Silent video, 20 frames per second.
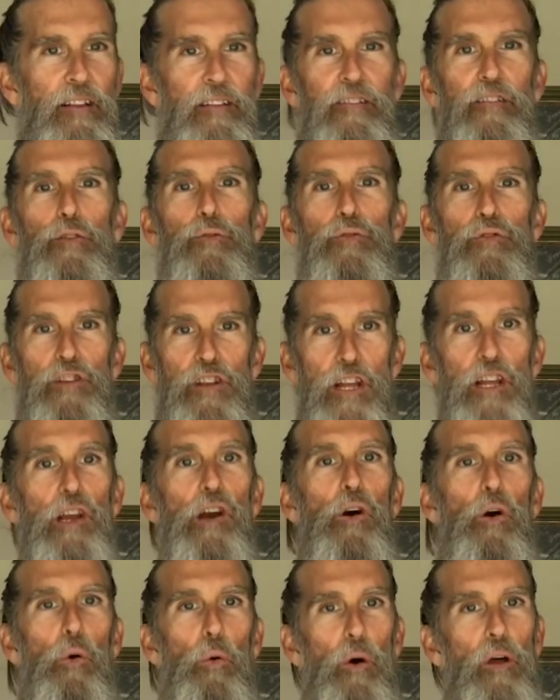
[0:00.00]
to
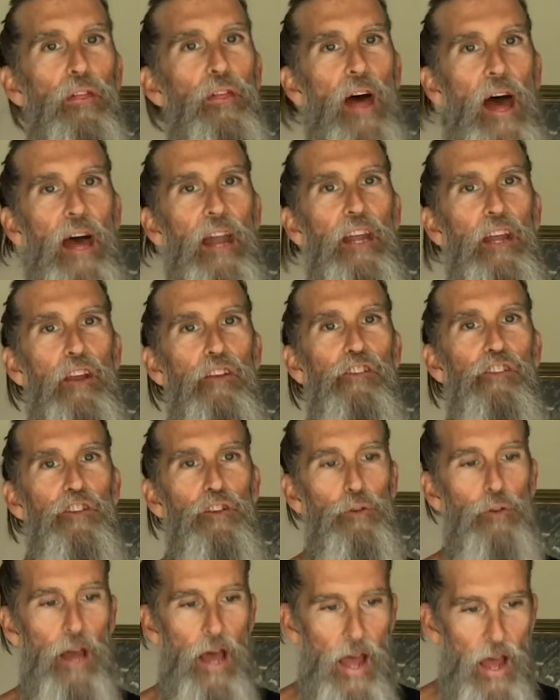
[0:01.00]
deal with that
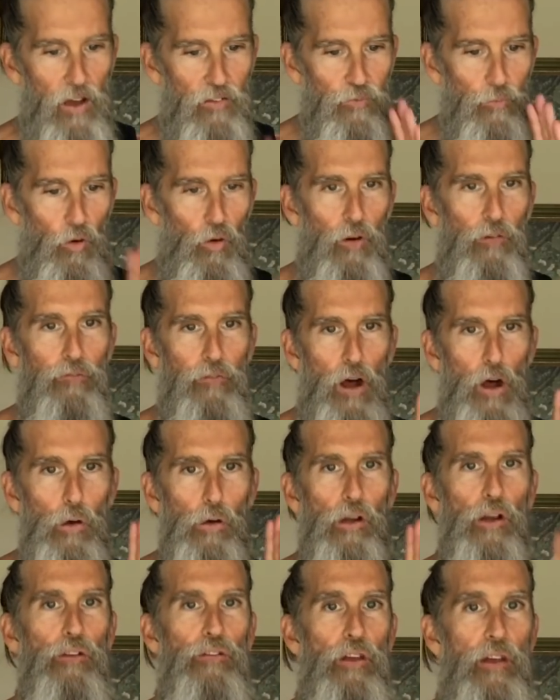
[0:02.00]
issue, to have more
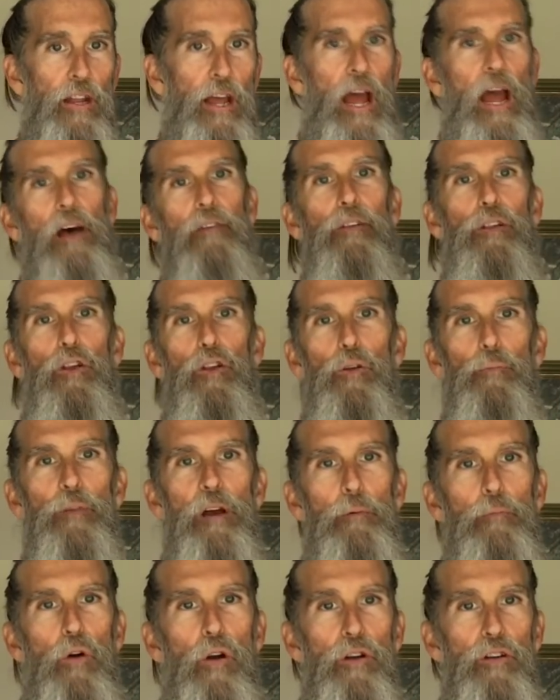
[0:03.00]
focus and to have a little
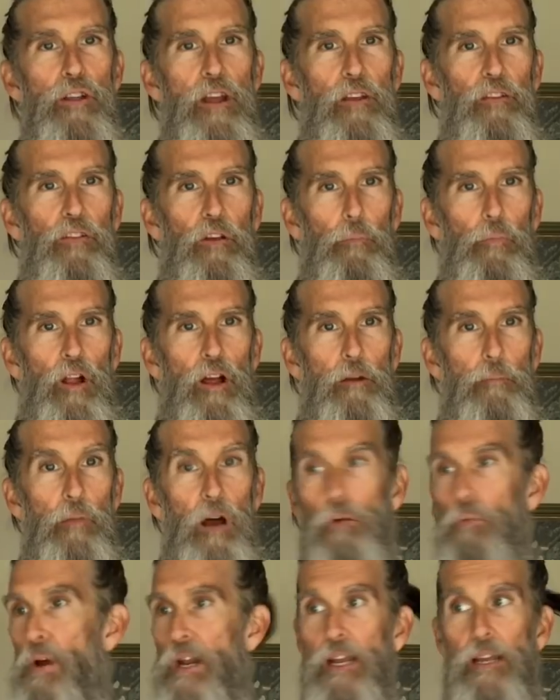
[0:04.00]
bit more discipline.
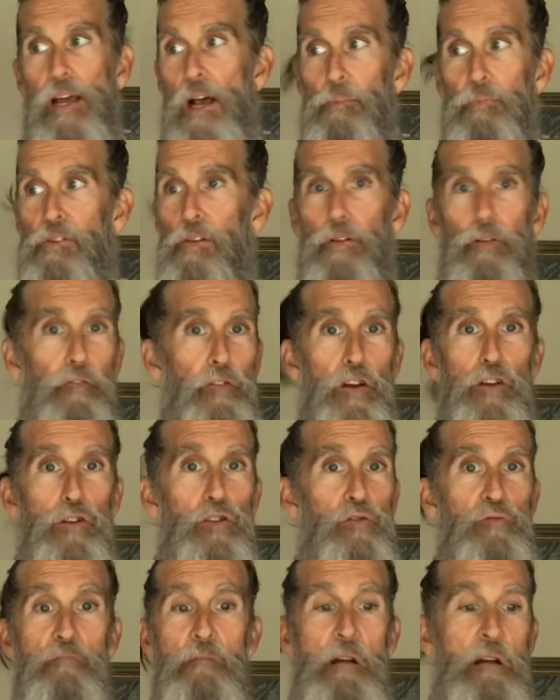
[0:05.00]
But when it comes to the
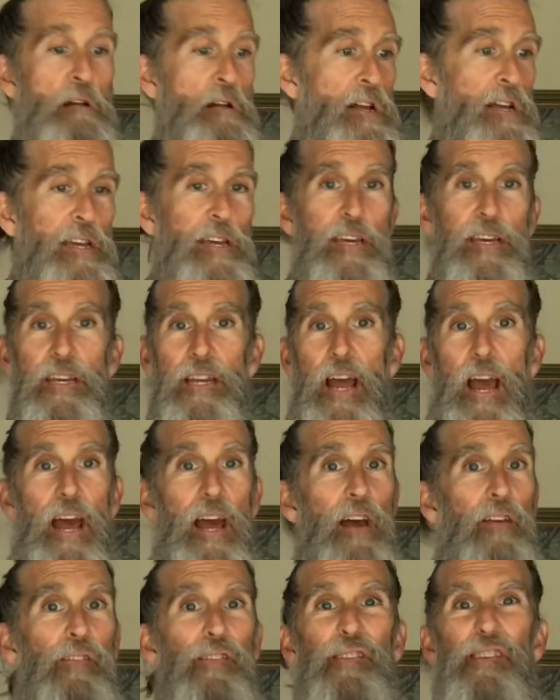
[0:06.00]
food, it
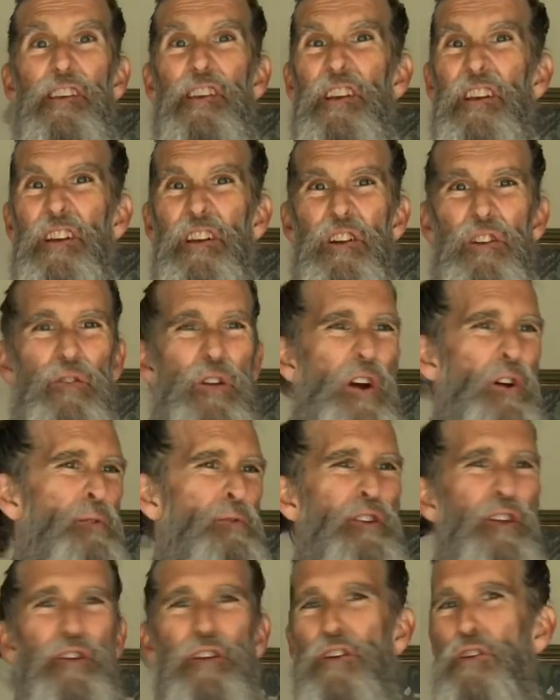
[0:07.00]
has
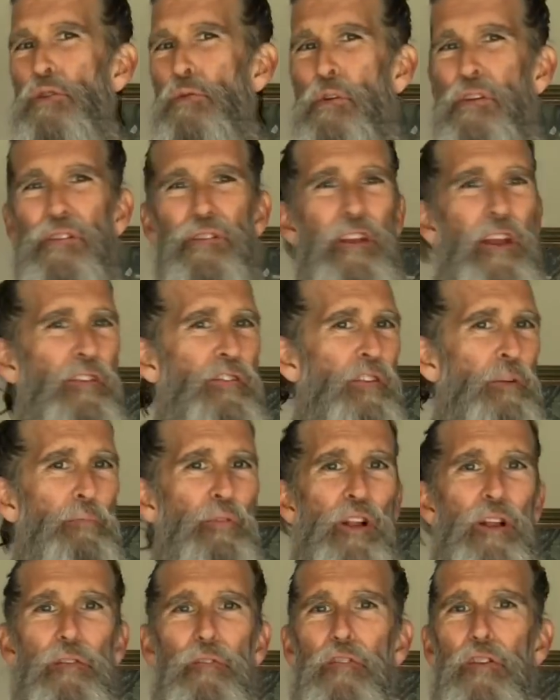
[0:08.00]
0 to do with
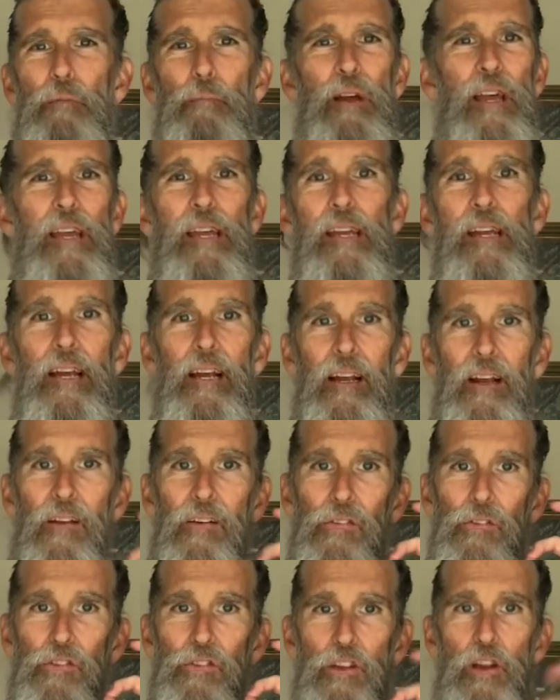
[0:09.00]
discipline for me,
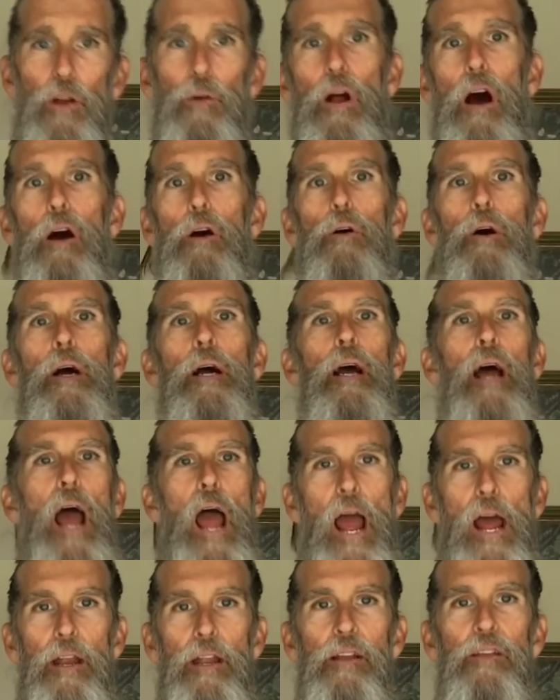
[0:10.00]
0.
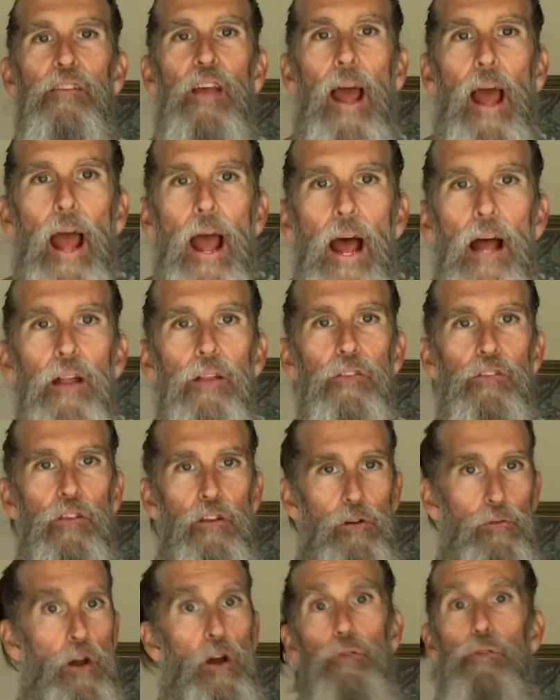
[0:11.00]
And it's had
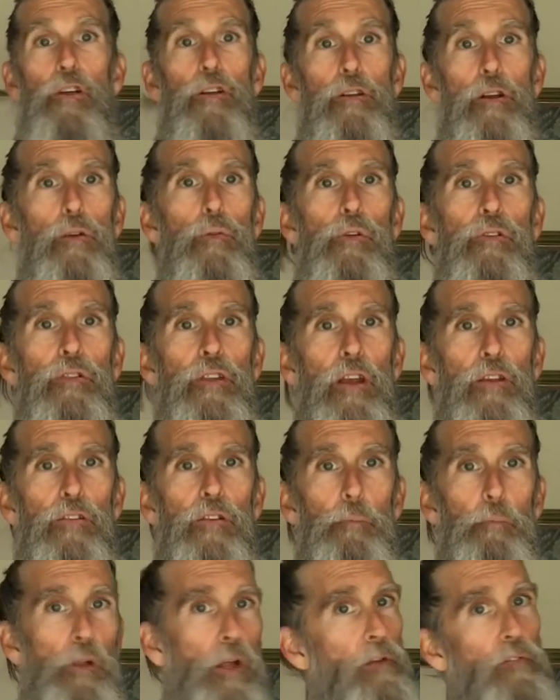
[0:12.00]
0 to do with
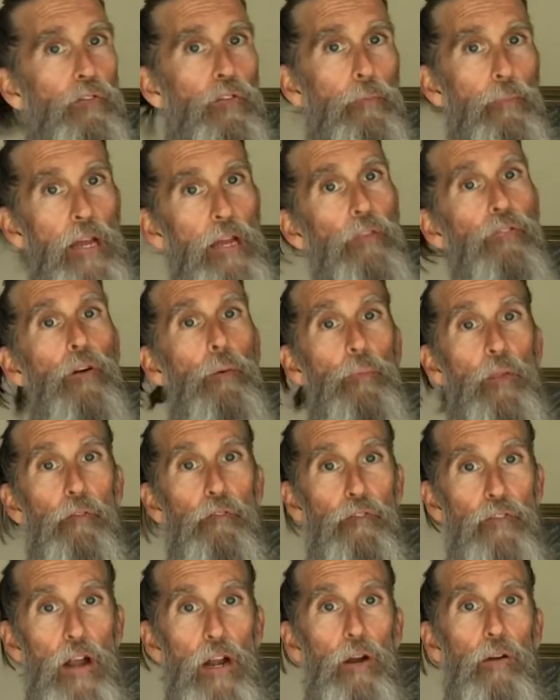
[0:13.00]
discipline for me from the
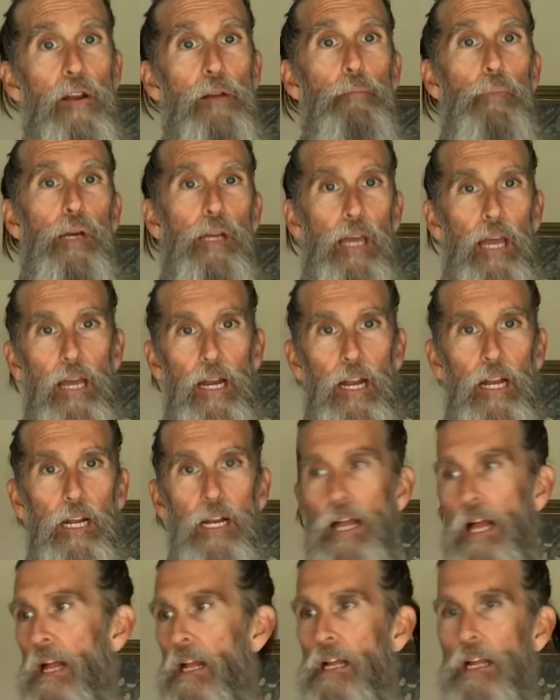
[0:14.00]
very
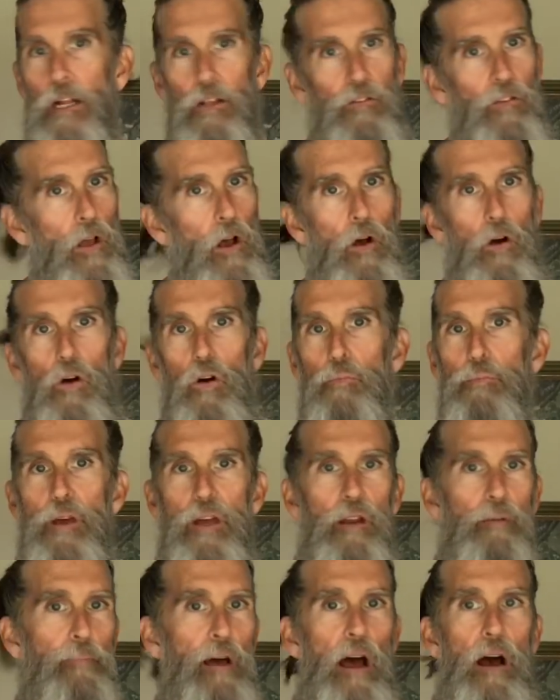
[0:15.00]
beginning. It's all
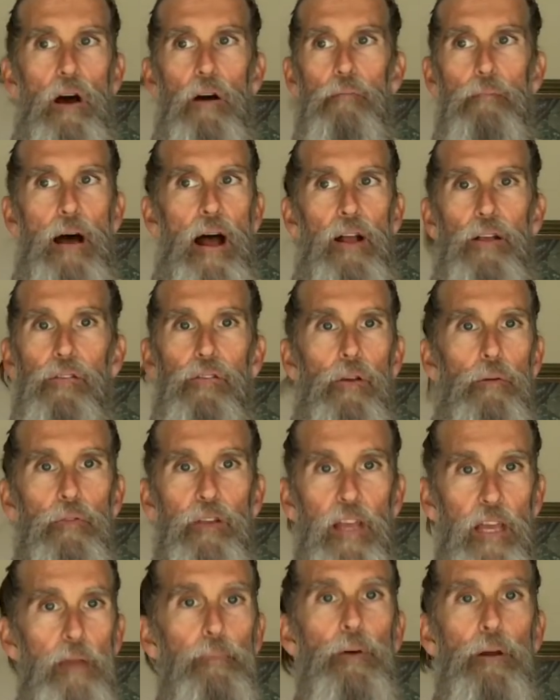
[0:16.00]
been about
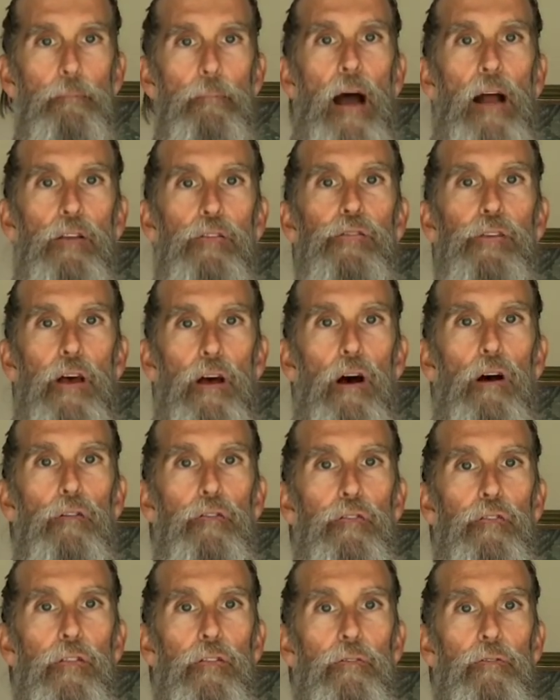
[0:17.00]
keeping
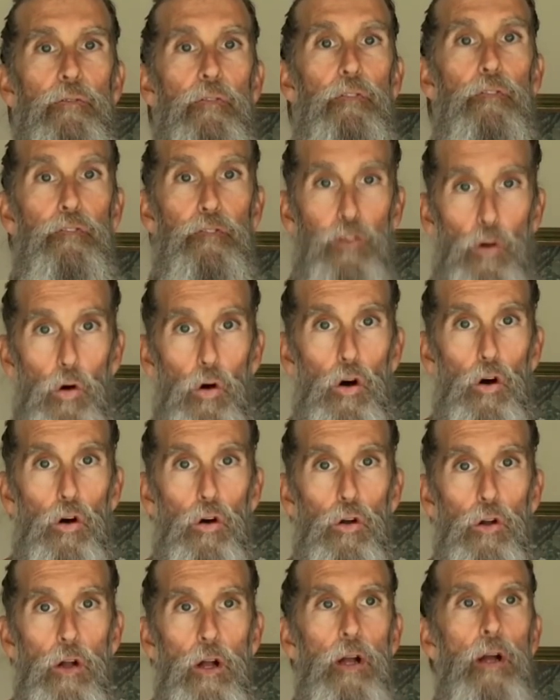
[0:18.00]
myself
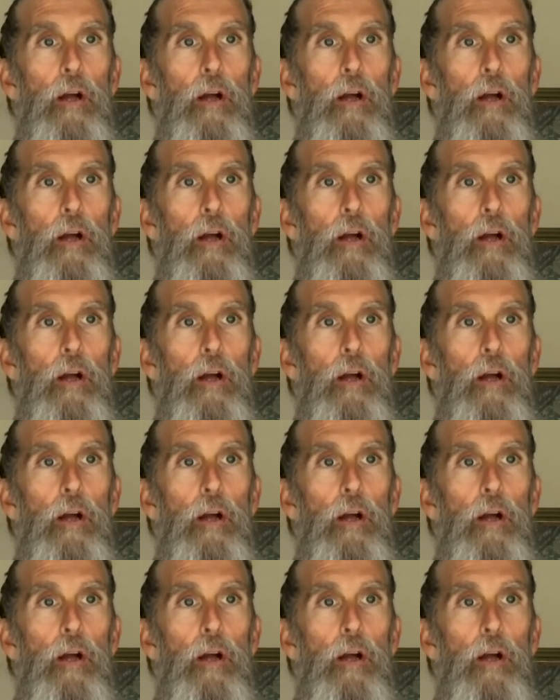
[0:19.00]
full.